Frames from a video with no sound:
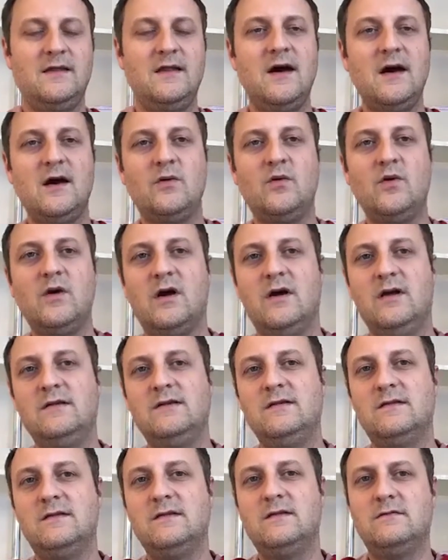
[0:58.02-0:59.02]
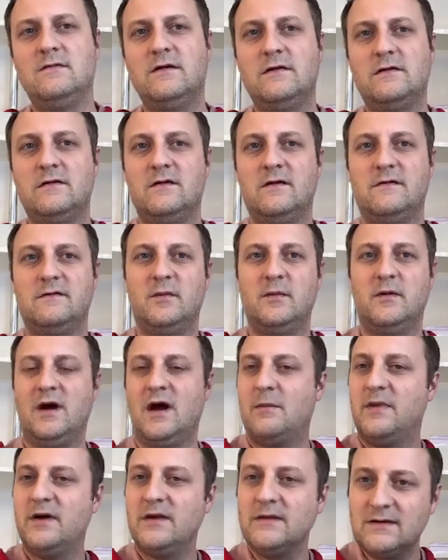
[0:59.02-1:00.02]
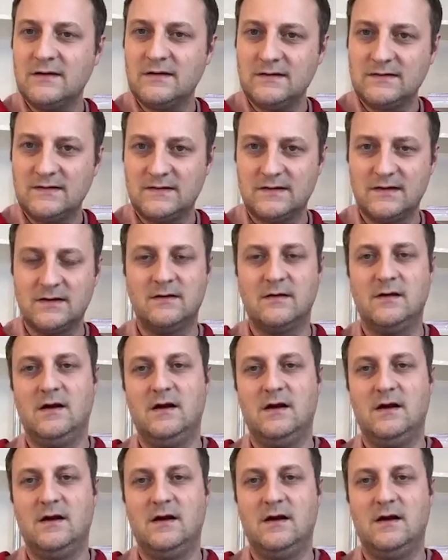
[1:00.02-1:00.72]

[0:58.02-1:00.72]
And now we are in this situation of abundance.